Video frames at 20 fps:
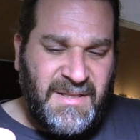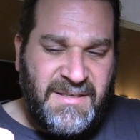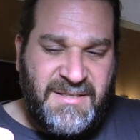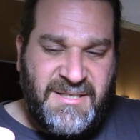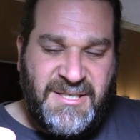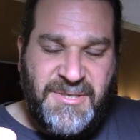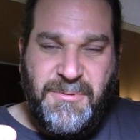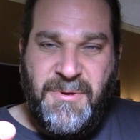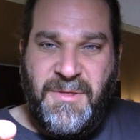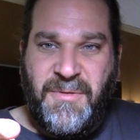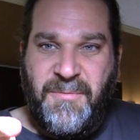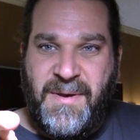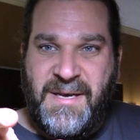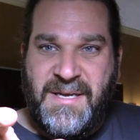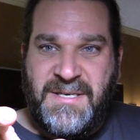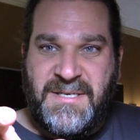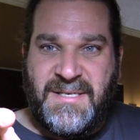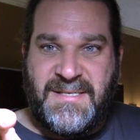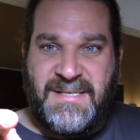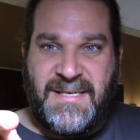2 or 3
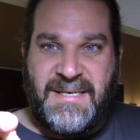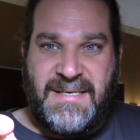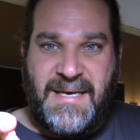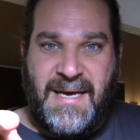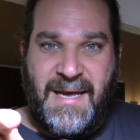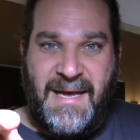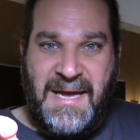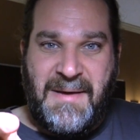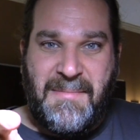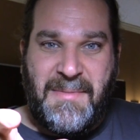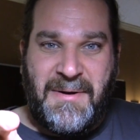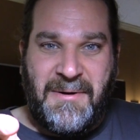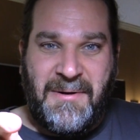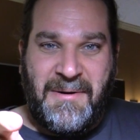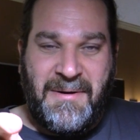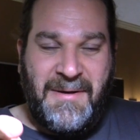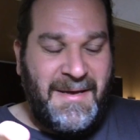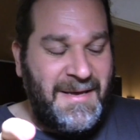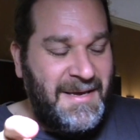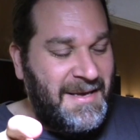inches in
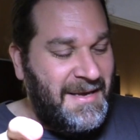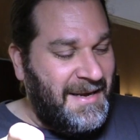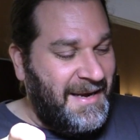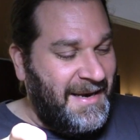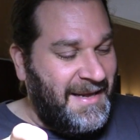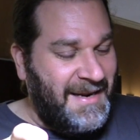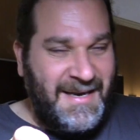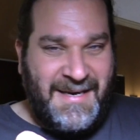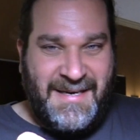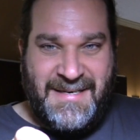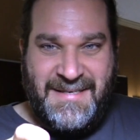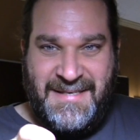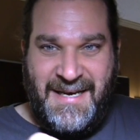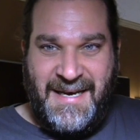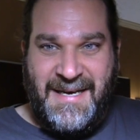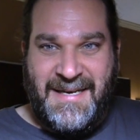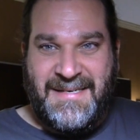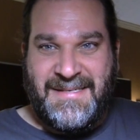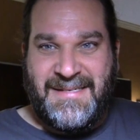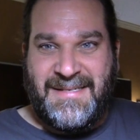diameter, and it
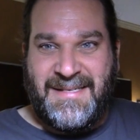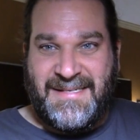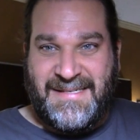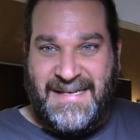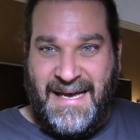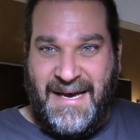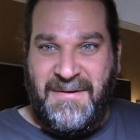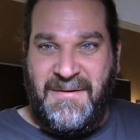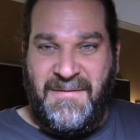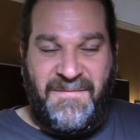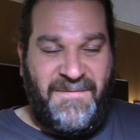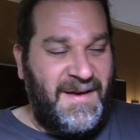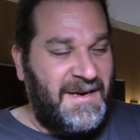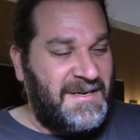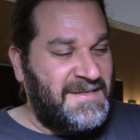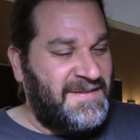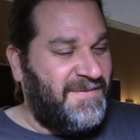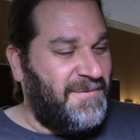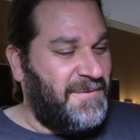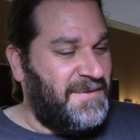contains the sound
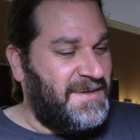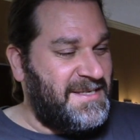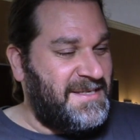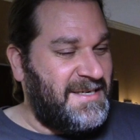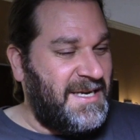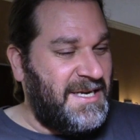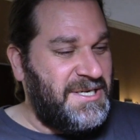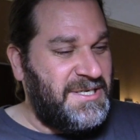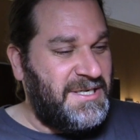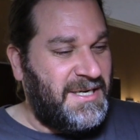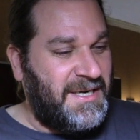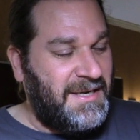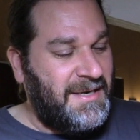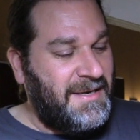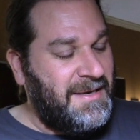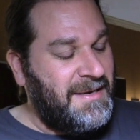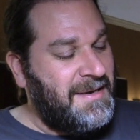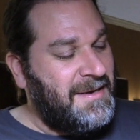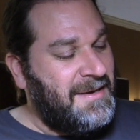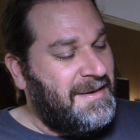effects for the station.
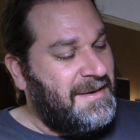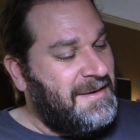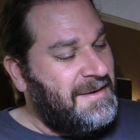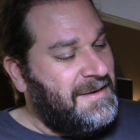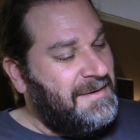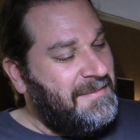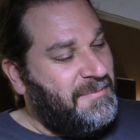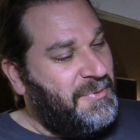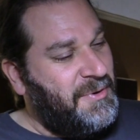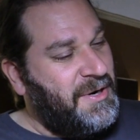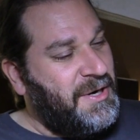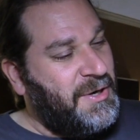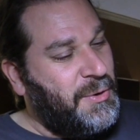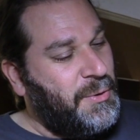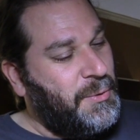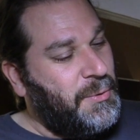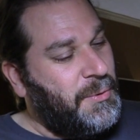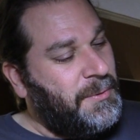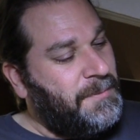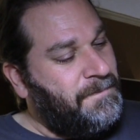Pretty
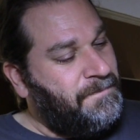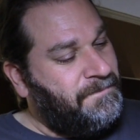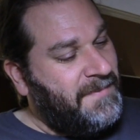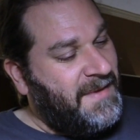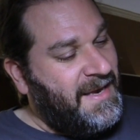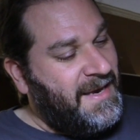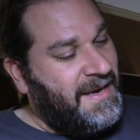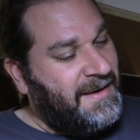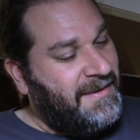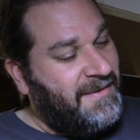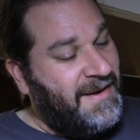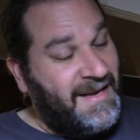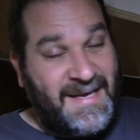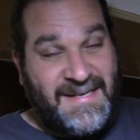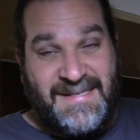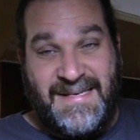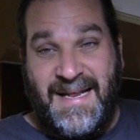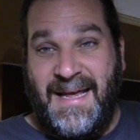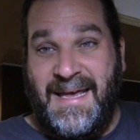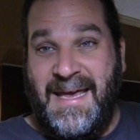cool. And like I
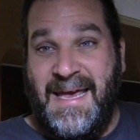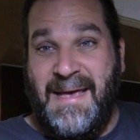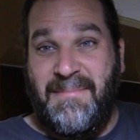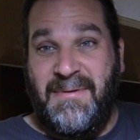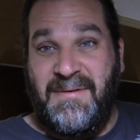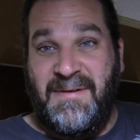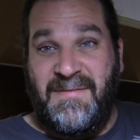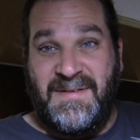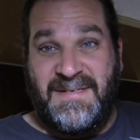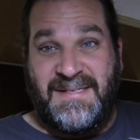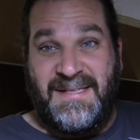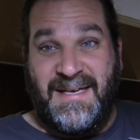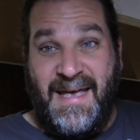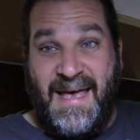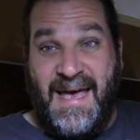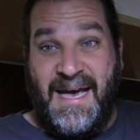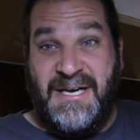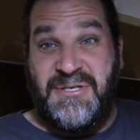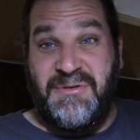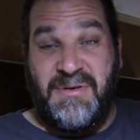said, I can't believe this thing
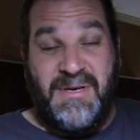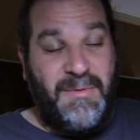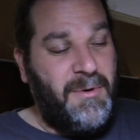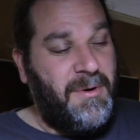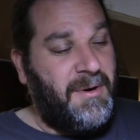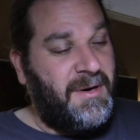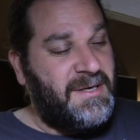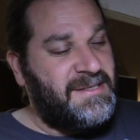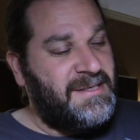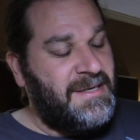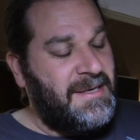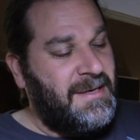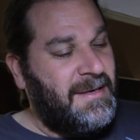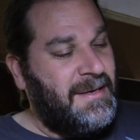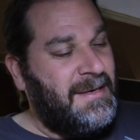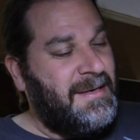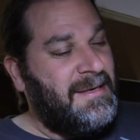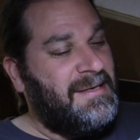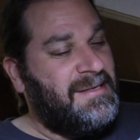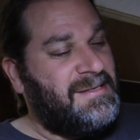actually works.
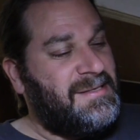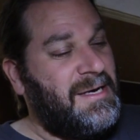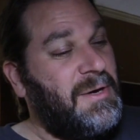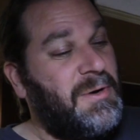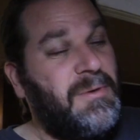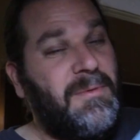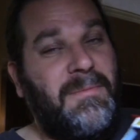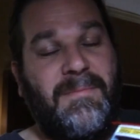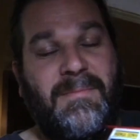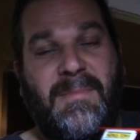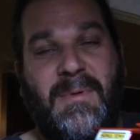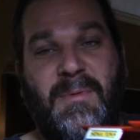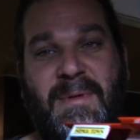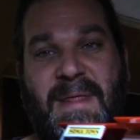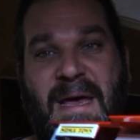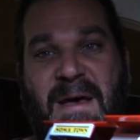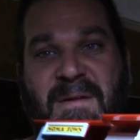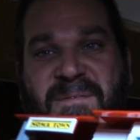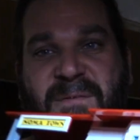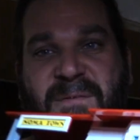So, without